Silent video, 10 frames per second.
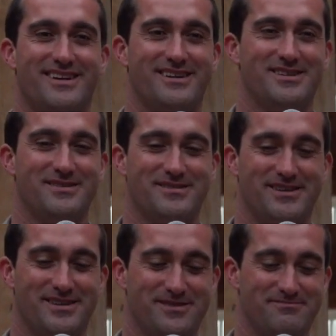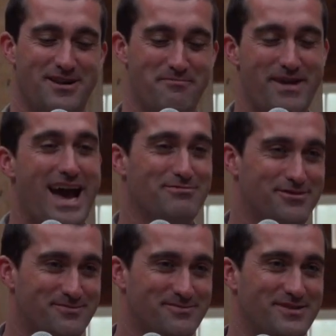uh, a, uh, a
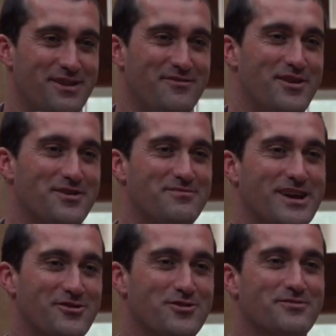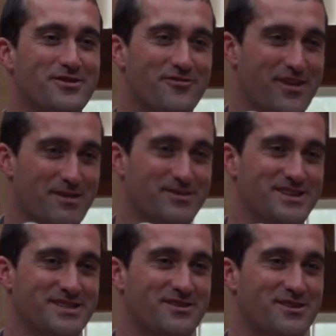map of all the microbial
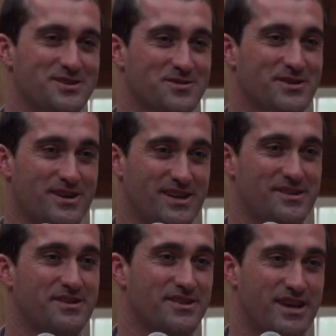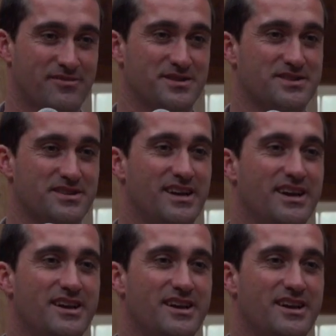families in our soil and their levels,